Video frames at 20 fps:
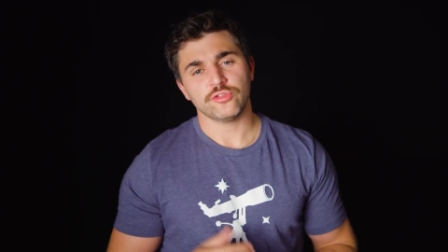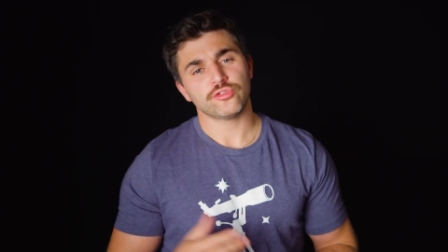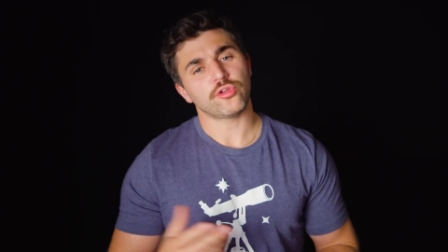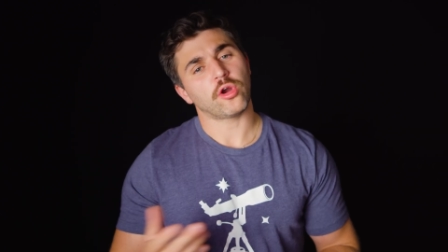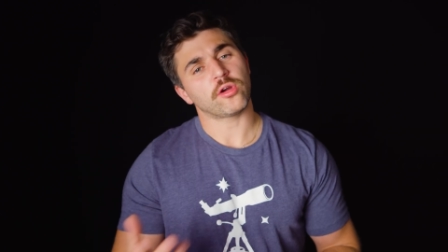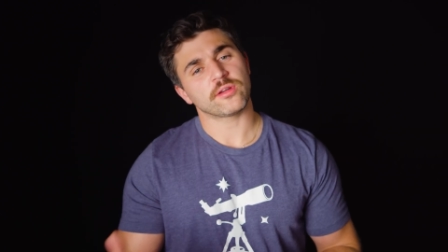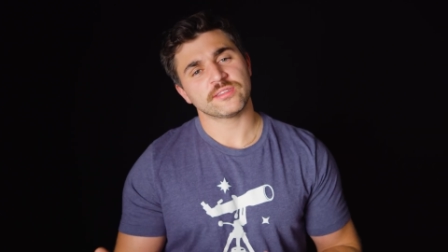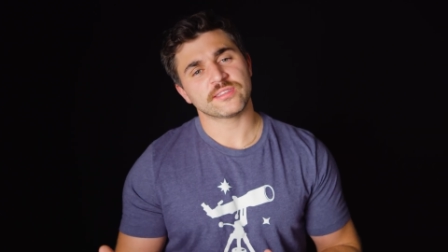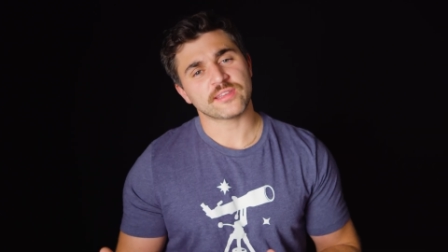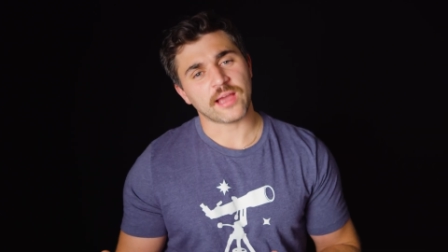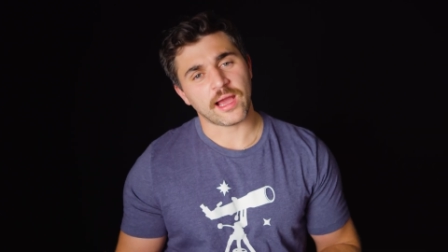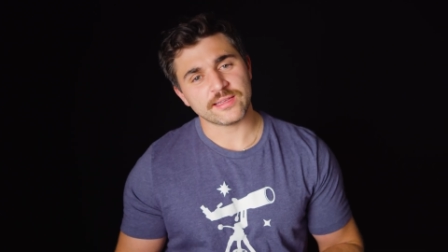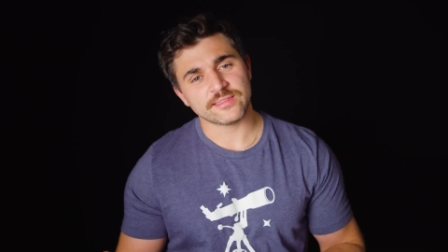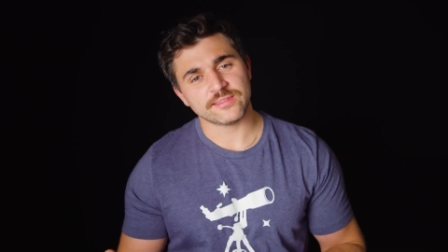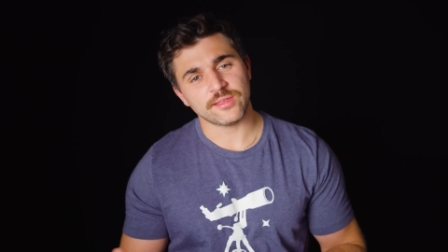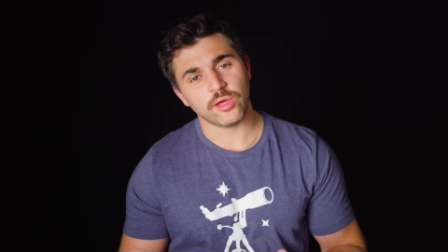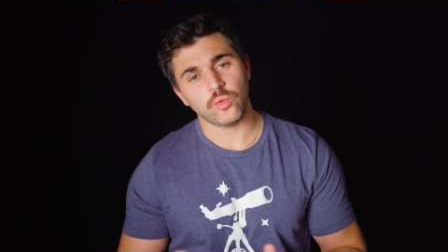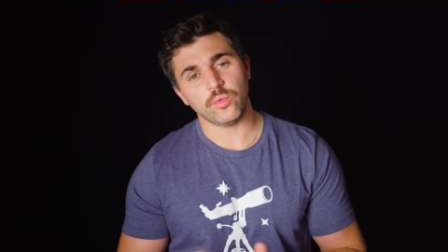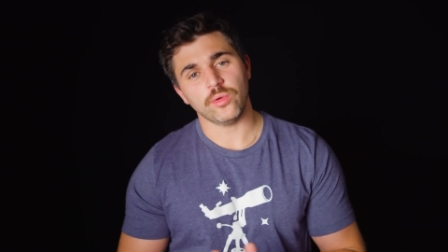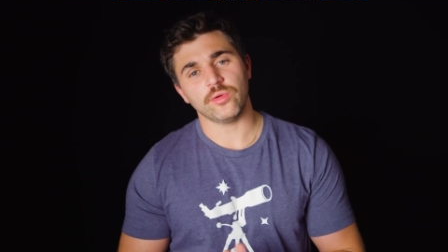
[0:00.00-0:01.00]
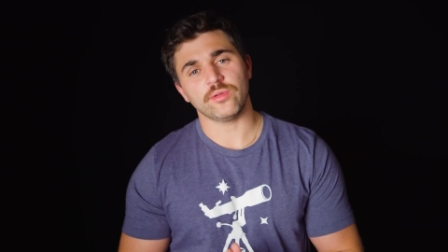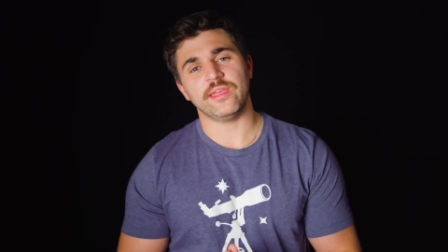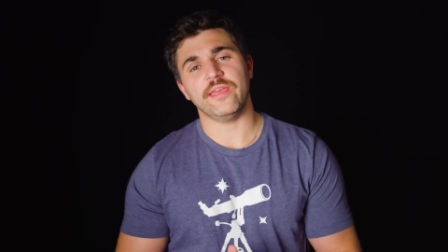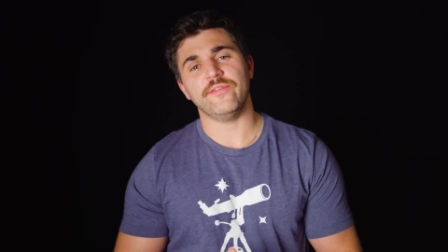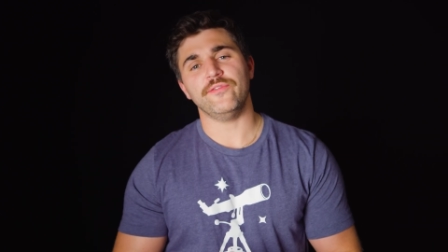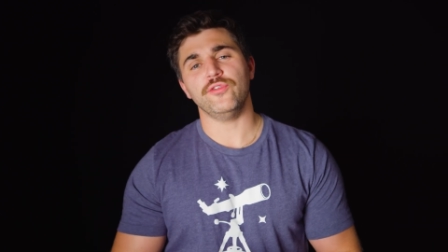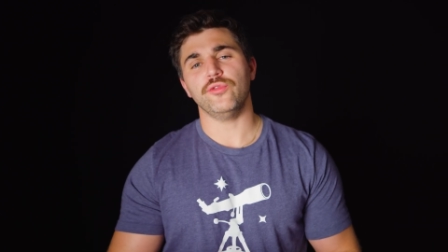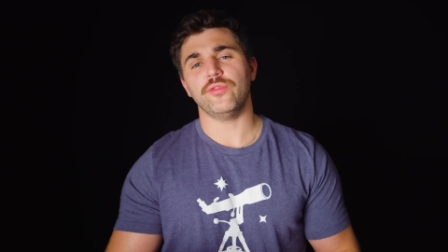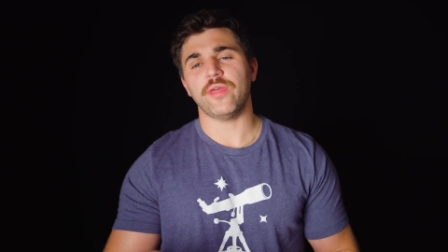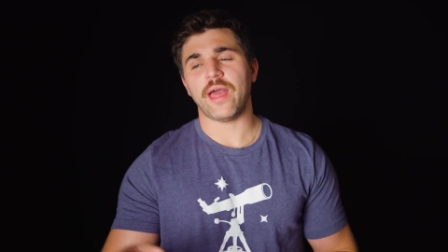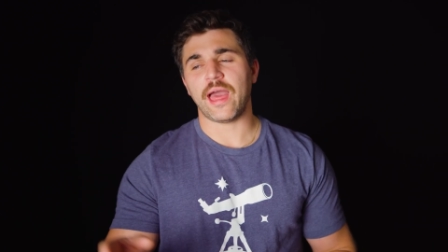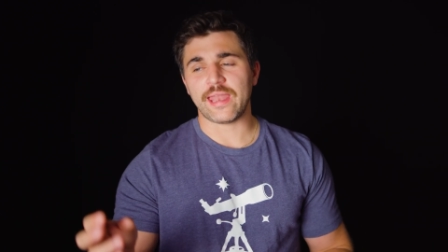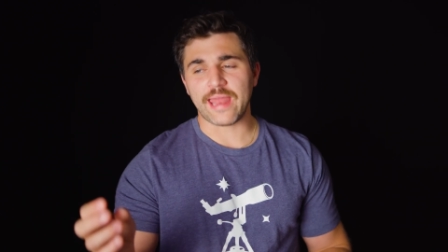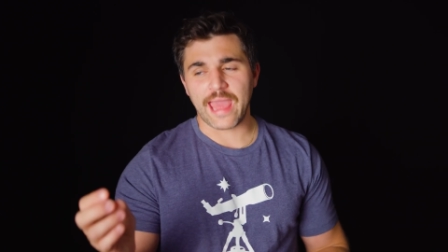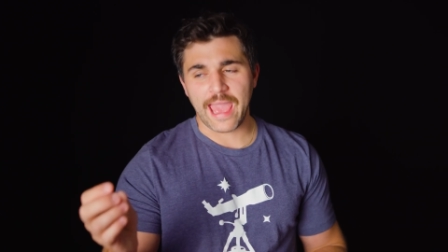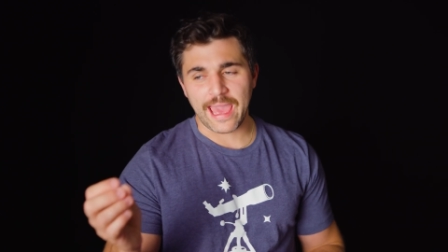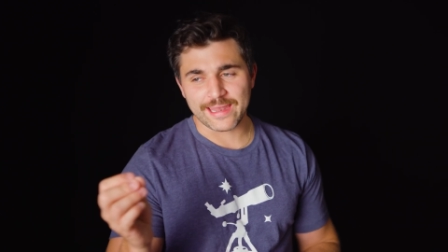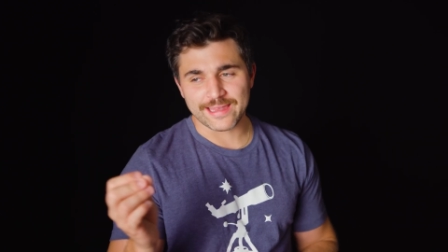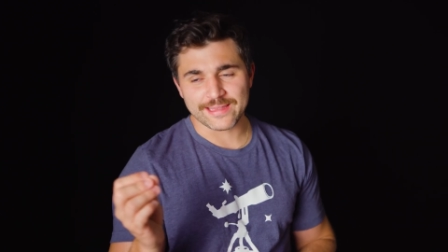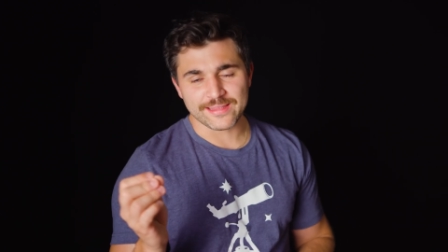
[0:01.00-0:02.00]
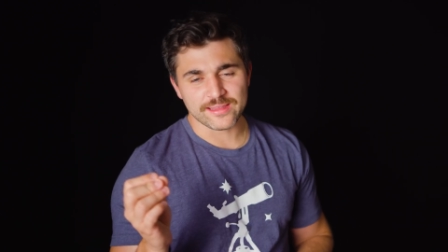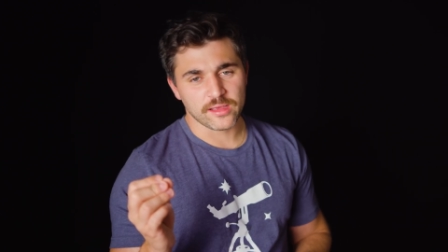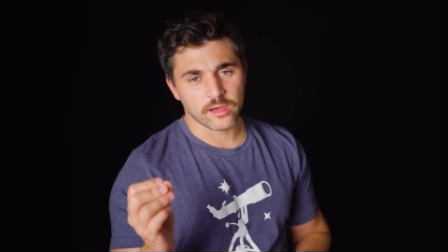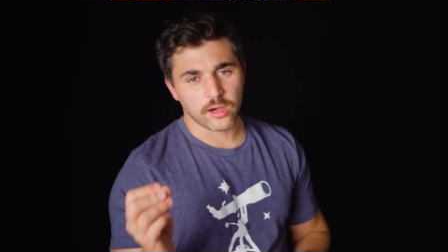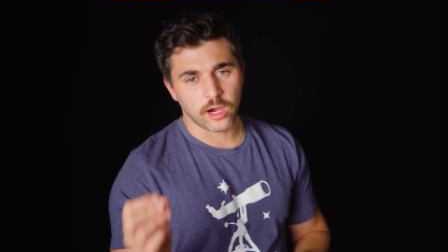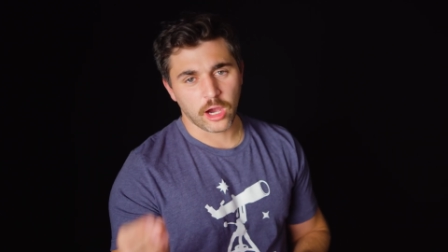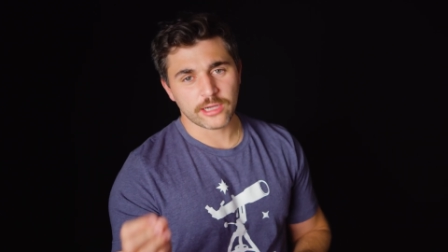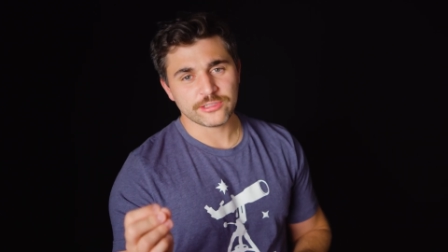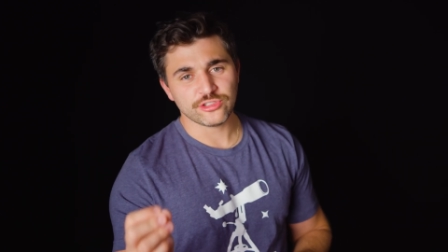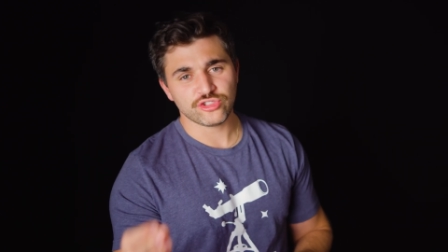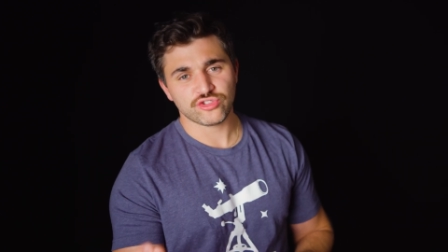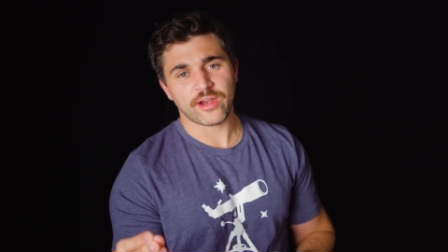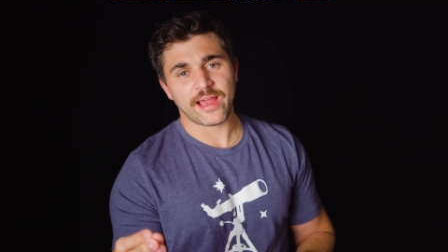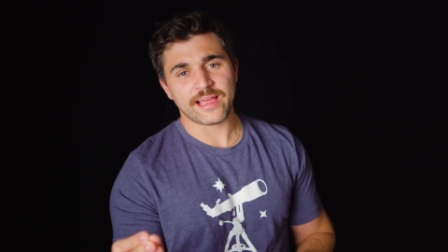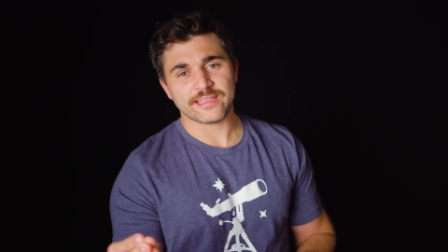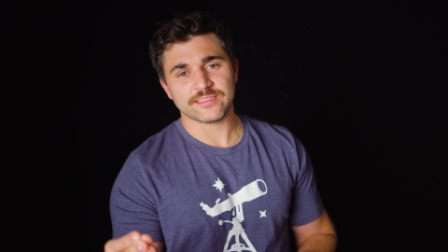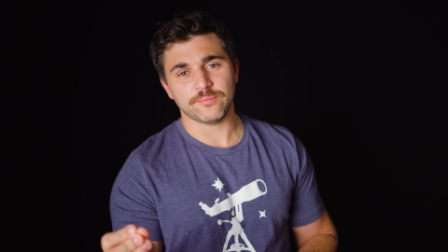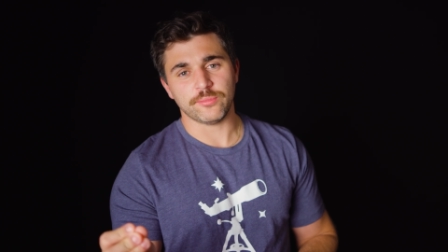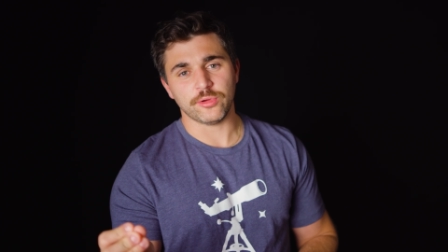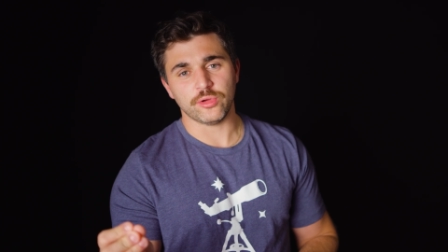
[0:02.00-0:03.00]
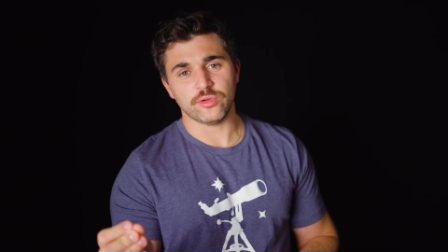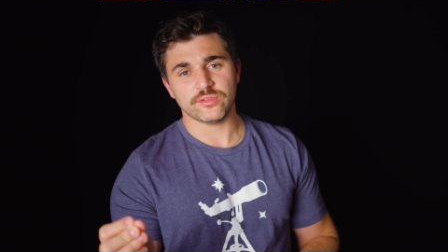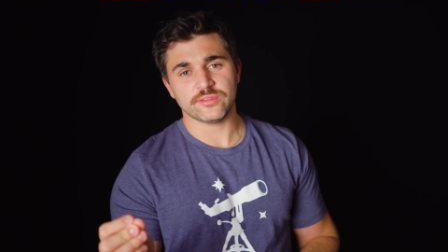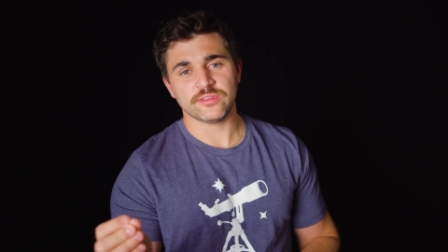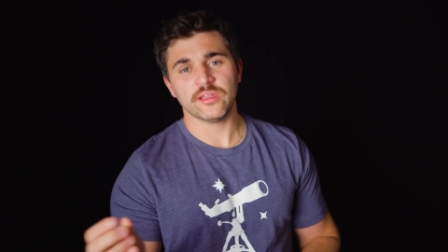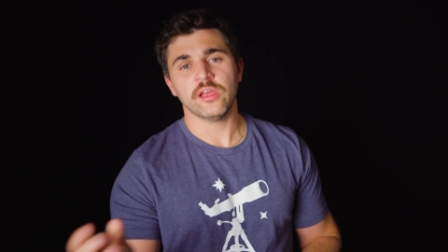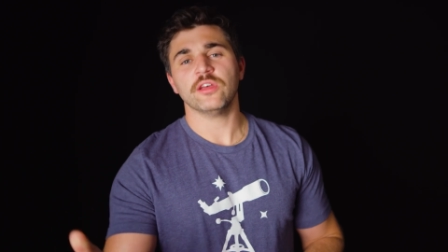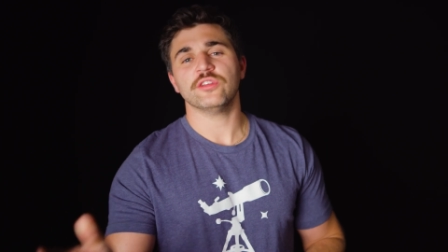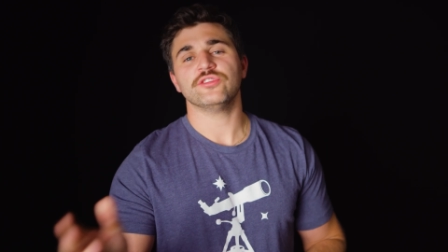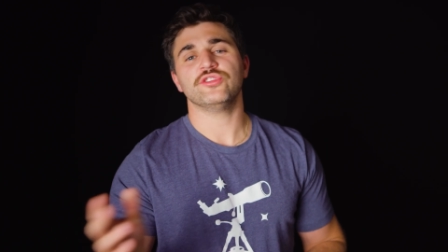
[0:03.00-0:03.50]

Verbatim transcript: Dark skies though will give you that added contrast boost